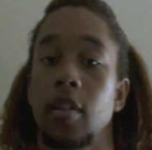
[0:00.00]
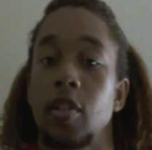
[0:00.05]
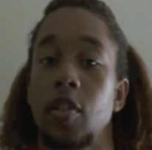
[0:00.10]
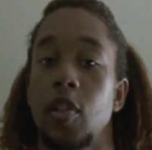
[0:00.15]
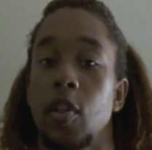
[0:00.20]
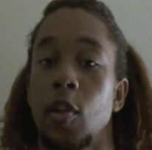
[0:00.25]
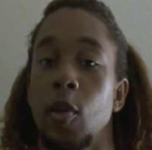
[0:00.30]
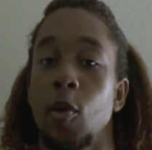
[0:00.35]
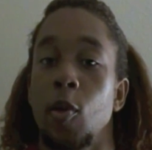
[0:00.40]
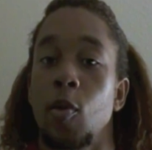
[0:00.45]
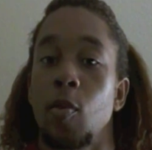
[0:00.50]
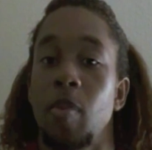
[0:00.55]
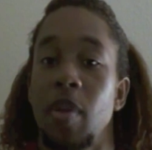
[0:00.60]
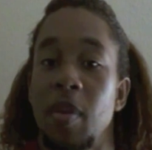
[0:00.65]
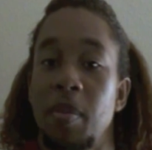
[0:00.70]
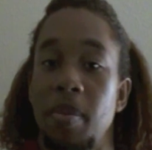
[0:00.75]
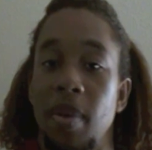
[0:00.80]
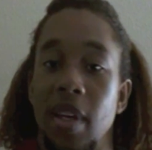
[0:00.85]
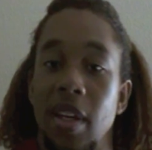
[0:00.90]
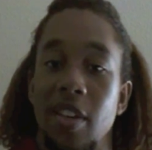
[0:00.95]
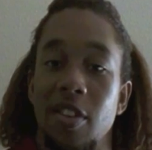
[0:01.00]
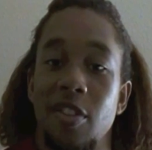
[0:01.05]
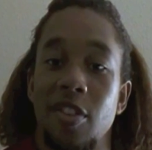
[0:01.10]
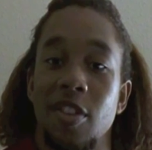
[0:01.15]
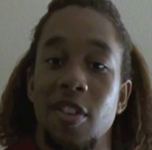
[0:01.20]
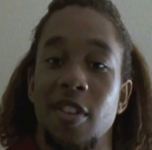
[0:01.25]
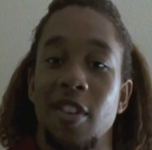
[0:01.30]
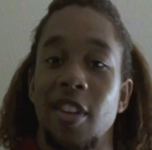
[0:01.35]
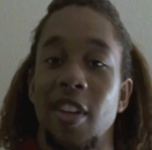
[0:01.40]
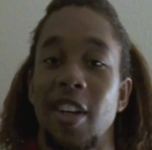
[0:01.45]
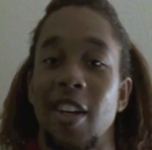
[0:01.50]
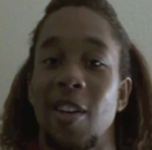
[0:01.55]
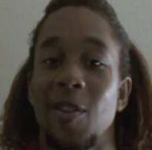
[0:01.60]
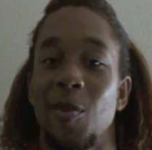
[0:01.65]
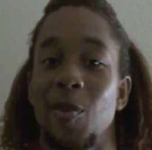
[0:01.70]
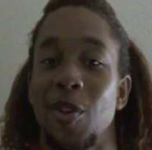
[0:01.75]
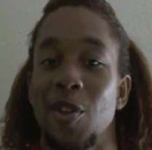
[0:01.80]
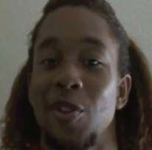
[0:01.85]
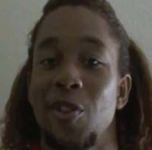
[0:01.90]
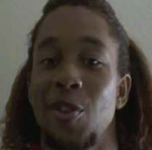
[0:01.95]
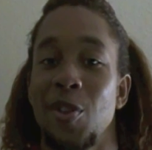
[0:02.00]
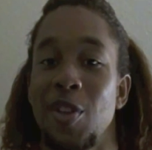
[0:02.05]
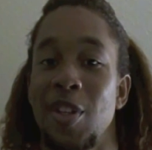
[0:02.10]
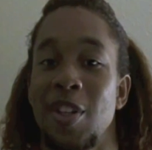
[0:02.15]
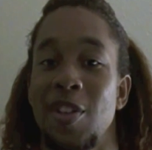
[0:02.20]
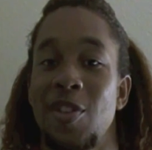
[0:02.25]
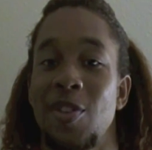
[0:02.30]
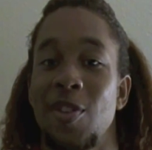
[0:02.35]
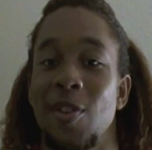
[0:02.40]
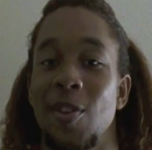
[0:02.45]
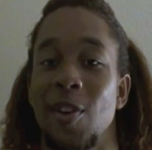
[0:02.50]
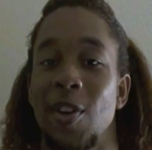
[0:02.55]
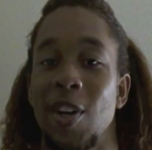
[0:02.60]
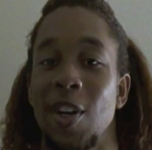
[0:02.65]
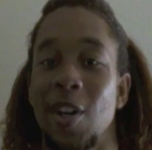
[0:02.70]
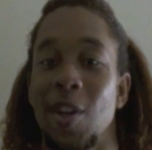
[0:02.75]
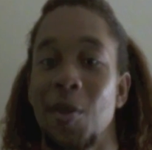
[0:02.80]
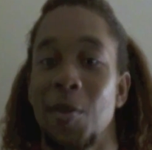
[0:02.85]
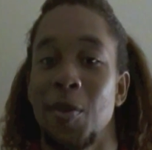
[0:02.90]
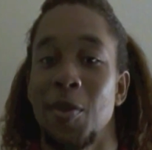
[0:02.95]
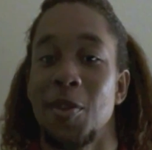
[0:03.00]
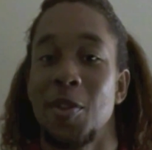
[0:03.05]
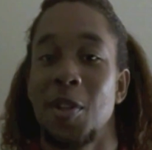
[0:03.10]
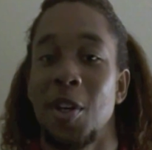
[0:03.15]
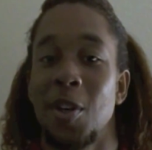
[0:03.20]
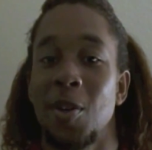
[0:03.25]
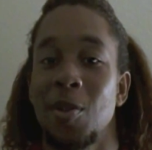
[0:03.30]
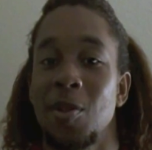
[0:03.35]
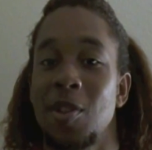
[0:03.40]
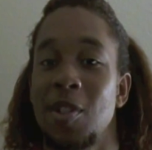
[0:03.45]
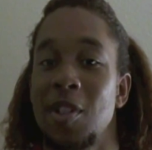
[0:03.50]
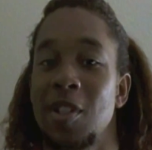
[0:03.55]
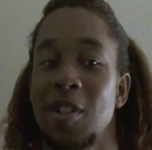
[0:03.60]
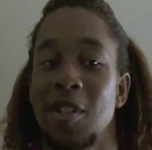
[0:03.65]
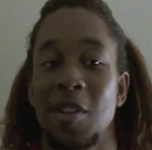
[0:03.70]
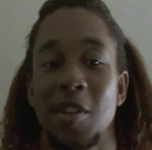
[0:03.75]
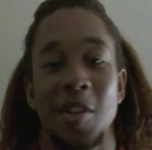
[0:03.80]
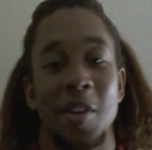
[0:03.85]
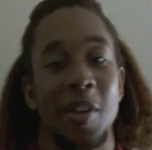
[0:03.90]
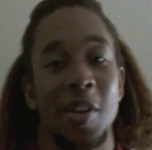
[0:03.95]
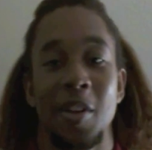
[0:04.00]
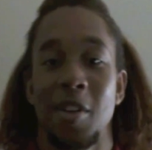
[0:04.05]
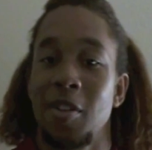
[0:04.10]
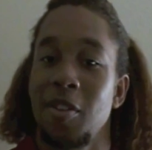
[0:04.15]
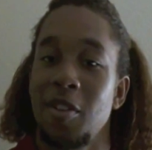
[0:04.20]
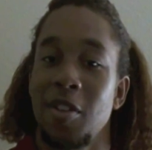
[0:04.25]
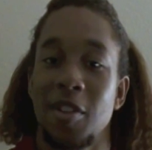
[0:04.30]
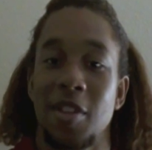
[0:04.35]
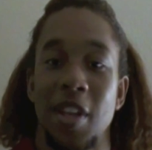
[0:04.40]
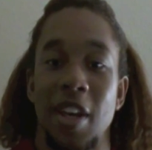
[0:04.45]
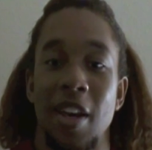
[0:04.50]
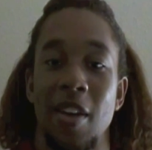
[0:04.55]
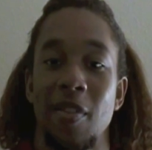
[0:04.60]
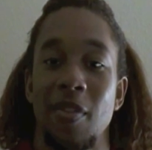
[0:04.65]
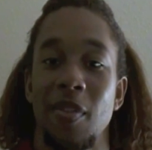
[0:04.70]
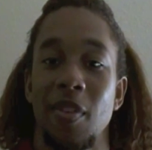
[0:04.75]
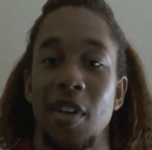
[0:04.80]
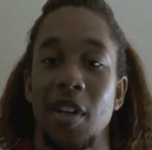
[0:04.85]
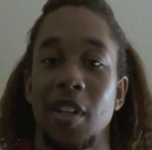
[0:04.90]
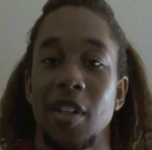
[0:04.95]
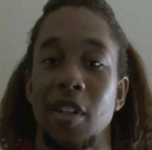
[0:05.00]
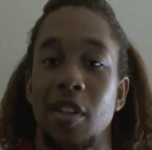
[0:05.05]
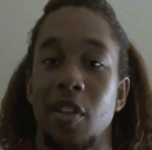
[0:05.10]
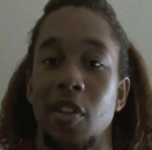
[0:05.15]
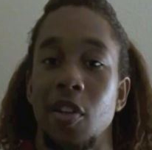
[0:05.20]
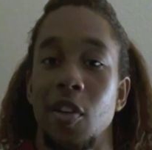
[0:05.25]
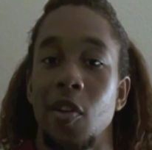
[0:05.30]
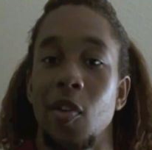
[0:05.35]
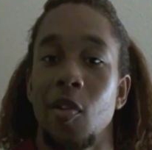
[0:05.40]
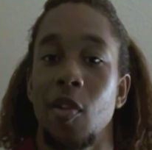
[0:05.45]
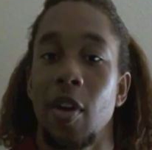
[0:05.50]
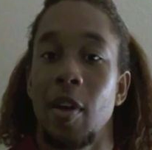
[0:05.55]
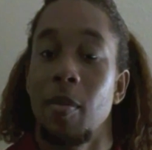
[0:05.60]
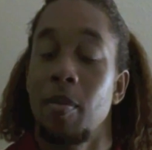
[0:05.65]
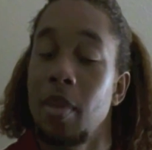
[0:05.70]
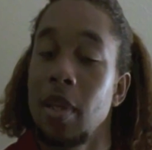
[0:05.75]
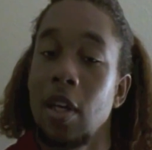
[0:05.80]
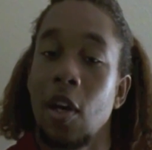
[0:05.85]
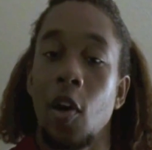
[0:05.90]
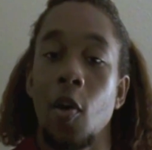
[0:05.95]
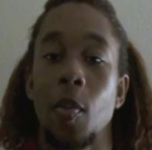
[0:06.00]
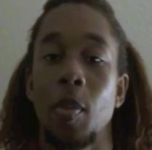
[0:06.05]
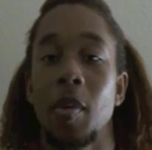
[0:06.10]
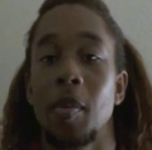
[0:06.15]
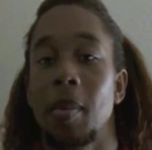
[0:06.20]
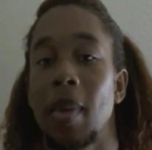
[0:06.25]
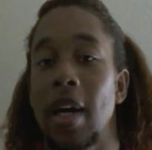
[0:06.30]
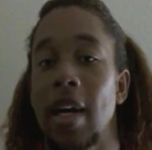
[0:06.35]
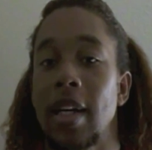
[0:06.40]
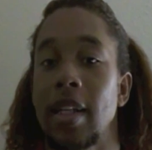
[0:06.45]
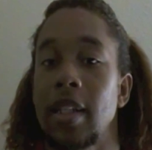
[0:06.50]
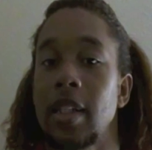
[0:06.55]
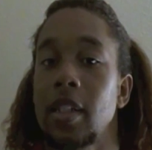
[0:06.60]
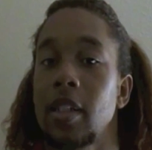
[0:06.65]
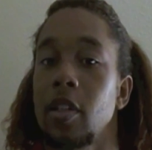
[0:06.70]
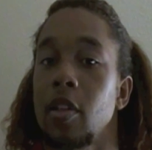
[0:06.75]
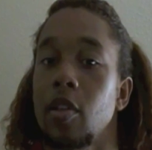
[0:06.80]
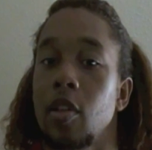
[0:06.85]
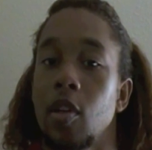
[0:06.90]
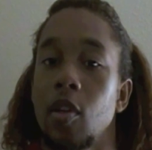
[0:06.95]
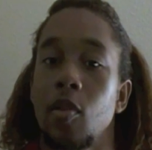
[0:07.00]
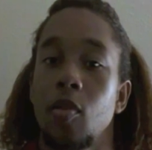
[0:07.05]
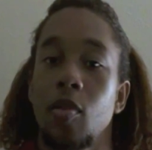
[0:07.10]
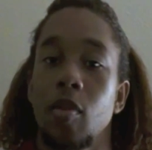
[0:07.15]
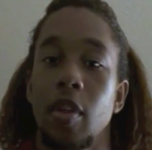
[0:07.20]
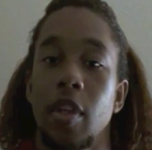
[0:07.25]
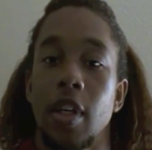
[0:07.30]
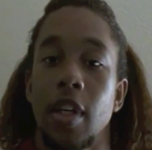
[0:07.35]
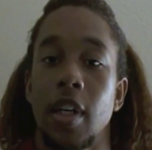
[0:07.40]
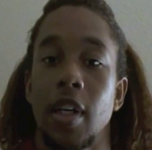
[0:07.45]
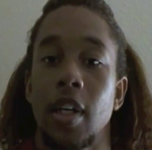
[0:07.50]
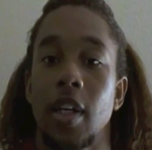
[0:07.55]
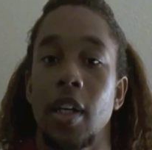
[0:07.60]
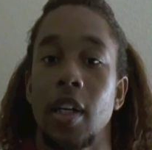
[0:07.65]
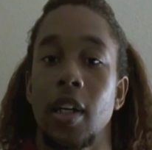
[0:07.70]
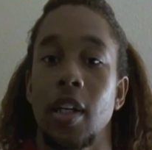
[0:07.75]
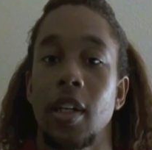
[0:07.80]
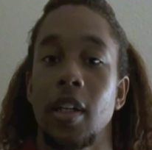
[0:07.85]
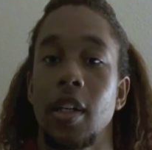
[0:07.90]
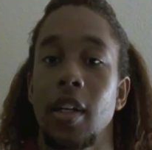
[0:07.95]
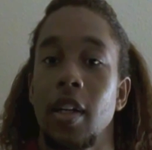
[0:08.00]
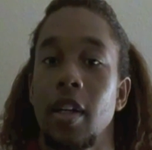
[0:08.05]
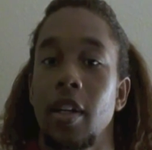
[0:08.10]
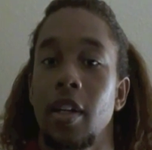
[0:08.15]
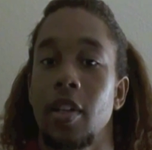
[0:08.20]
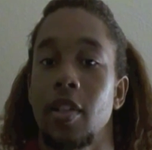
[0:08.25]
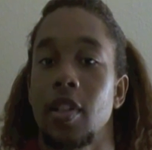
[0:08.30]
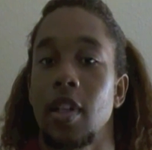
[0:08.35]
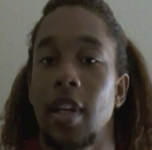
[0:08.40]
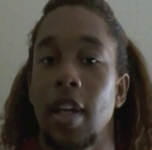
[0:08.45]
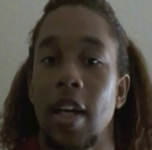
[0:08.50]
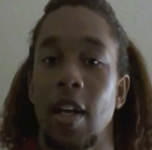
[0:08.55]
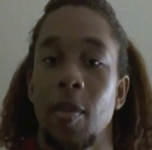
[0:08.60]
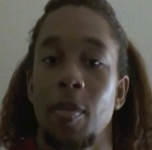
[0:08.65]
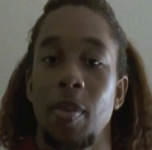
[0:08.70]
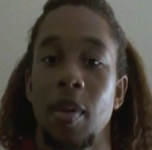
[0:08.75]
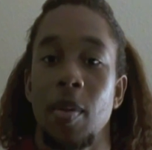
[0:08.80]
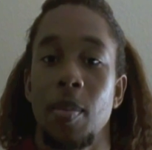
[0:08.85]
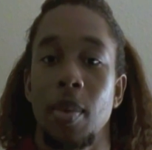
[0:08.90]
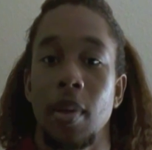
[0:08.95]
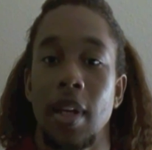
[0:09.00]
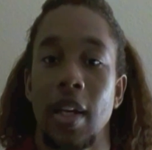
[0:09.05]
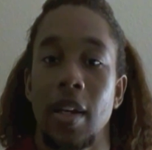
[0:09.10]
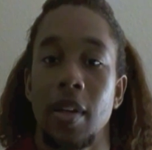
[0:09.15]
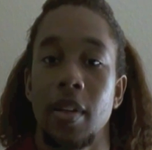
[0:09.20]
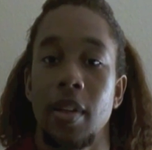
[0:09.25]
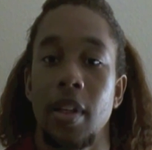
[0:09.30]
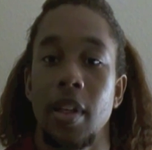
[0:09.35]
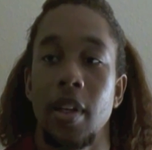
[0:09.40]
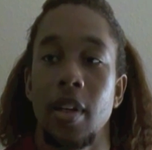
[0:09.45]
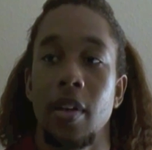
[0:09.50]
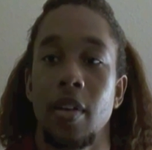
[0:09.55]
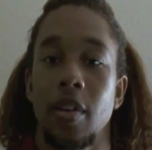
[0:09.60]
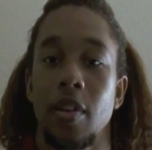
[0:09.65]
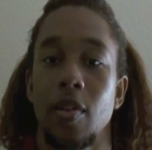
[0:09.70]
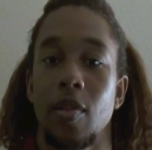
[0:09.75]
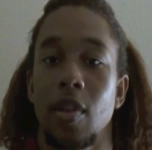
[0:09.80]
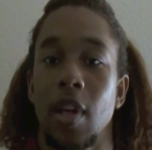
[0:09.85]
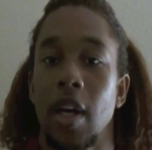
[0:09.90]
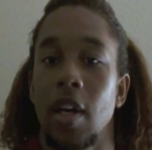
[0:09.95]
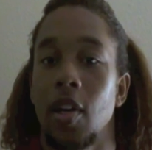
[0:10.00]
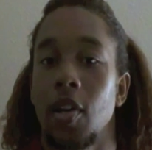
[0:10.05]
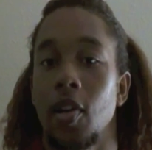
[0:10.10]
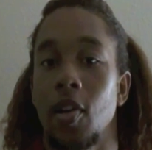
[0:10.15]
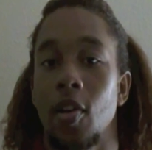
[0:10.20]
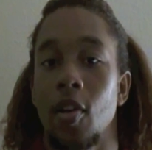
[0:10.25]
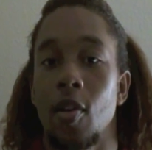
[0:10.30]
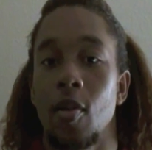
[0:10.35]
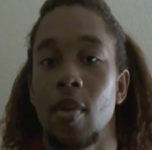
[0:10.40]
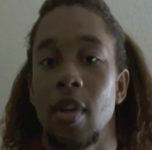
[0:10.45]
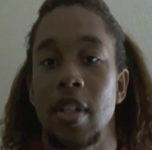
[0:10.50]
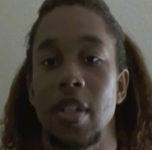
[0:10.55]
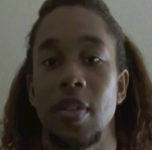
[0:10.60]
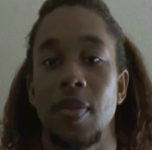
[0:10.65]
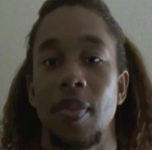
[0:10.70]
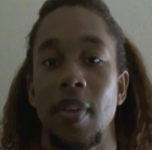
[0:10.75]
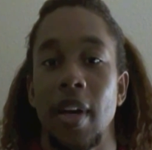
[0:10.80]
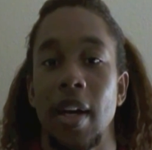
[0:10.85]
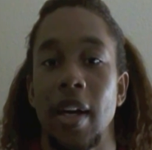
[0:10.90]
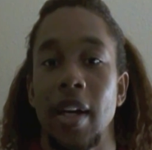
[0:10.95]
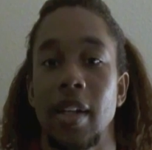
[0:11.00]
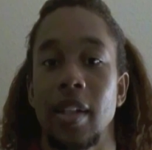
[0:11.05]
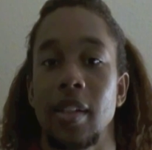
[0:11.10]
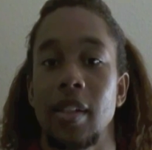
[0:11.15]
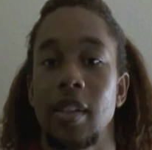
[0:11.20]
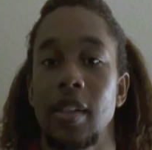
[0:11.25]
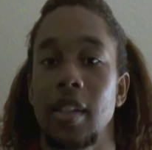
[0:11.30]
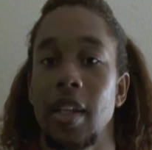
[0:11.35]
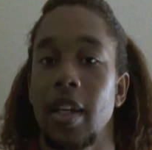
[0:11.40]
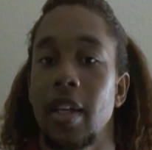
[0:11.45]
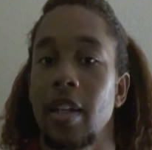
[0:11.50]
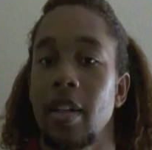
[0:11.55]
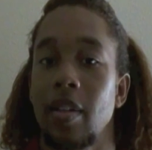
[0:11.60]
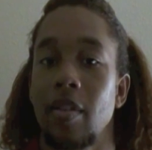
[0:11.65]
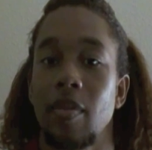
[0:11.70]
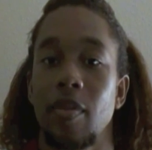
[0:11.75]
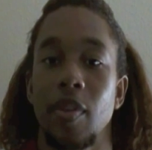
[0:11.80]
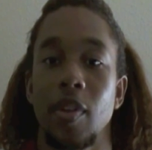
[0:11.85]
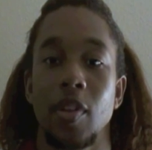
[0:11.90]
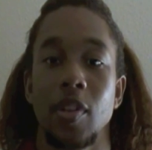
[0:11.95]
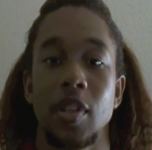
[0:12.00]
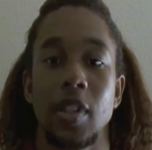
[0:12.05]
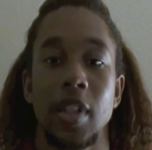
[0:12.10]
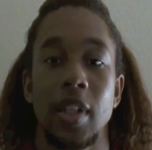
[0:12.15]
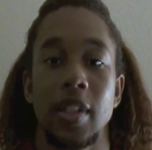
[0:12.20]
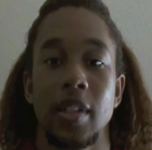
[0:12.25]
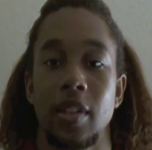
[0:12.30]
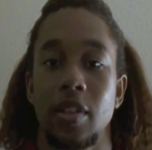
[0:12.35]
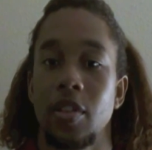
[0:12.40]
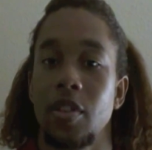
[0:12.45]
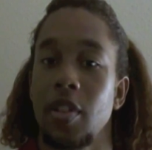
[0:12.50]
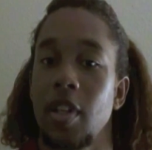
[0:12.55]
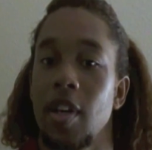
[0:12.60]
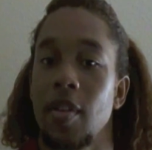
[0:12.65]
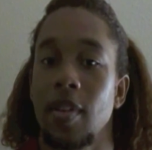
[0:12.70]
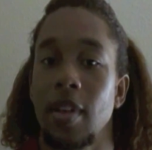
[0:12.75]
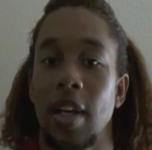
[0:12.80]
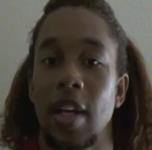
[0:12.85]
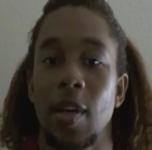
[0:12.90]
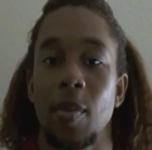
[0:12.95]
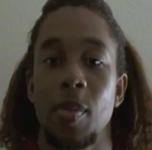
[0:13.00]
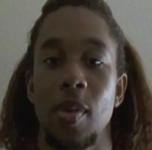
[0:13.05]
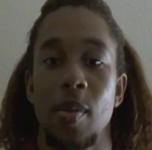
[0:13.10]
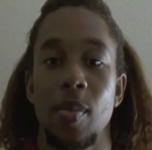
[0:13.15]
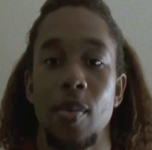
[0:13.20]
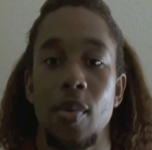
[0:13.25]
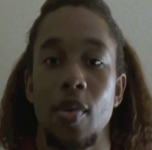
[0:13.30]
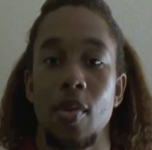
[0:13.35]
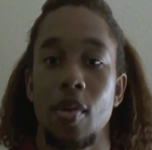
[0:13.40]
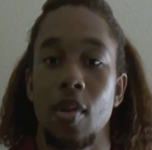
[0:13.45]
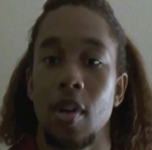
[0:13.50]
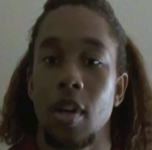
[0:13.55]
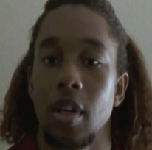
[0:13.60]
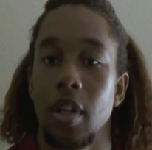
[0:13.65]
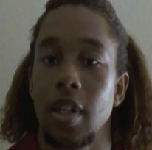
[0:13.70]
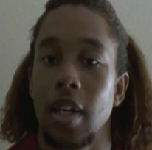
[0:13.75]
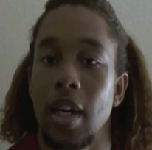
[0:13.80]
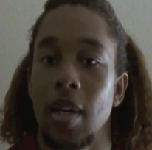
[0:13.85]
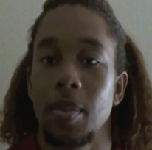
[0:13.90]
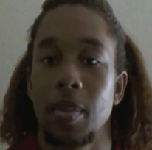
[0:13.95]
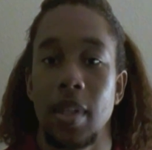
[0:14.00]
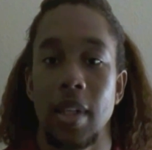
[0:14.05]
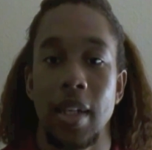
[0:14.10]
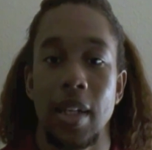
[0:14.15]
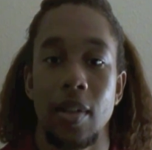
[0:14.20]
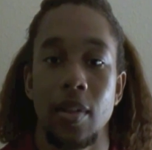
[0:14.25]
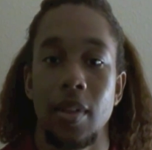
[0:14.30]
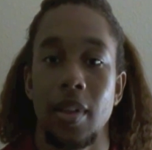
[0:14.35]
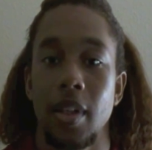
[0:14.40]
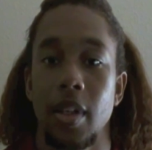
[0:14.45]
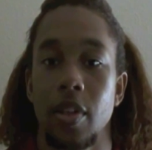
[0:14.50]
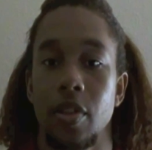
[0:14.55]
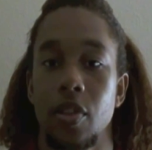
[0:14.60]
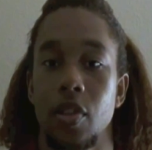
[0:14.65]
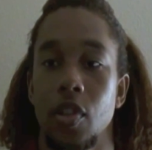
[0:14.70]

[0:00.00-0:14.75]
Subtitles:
So be patient, and once you get your results, just have fun, and be open-minded. There's a lot of people out there. You're not going to always find second and first cousins. You have a lot of people who are adopted out there.